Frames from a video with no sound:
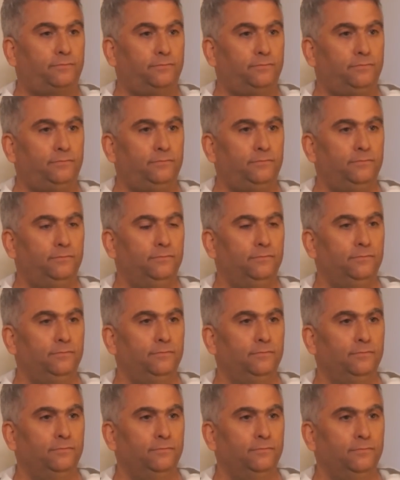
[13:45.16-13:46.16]

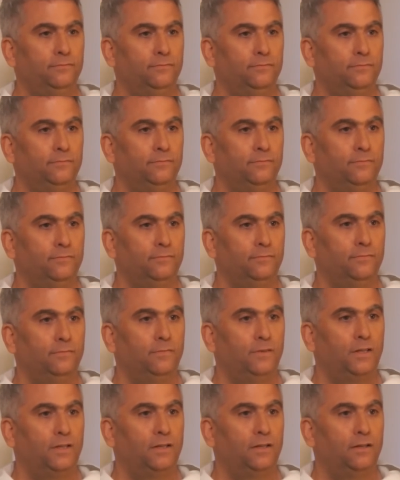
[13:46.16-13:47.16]

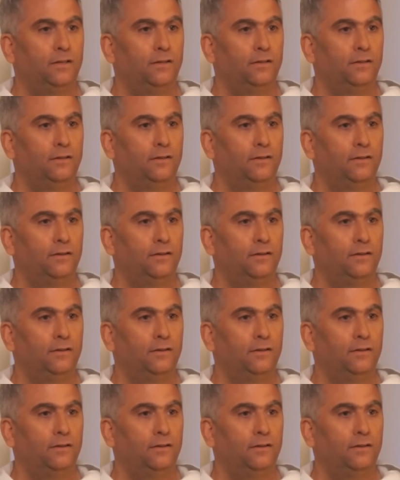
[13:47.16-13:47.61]
Nothing is said.